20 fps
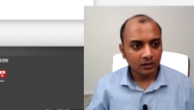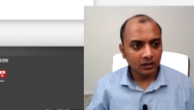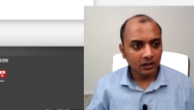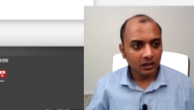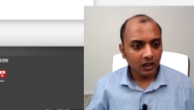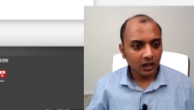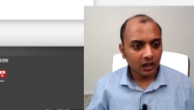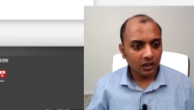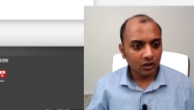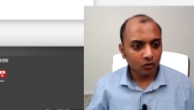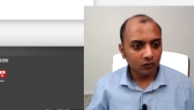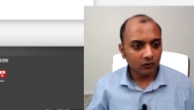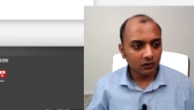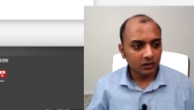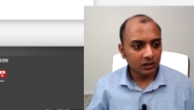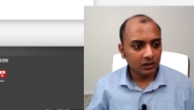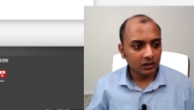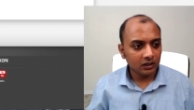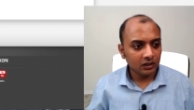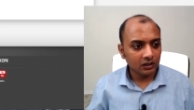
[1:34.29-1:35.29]
And over
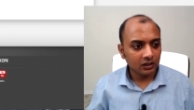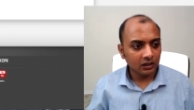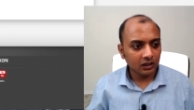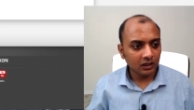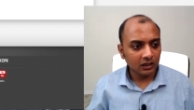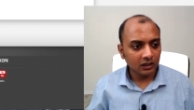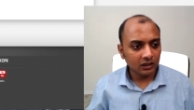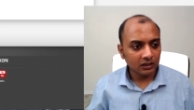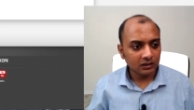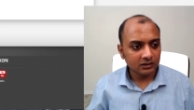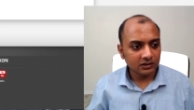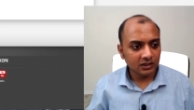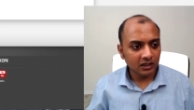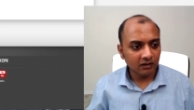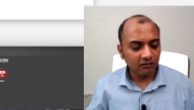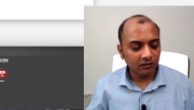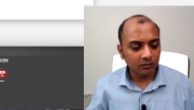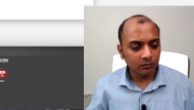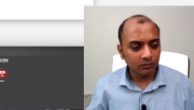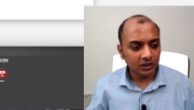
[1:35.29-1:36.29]
here, it is
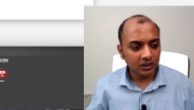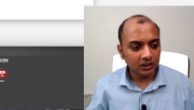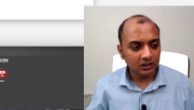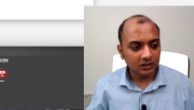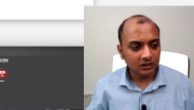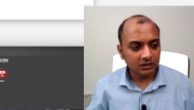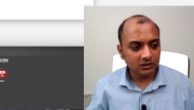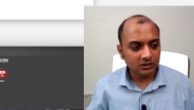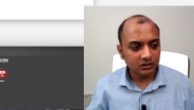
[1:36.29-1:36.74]
giving me this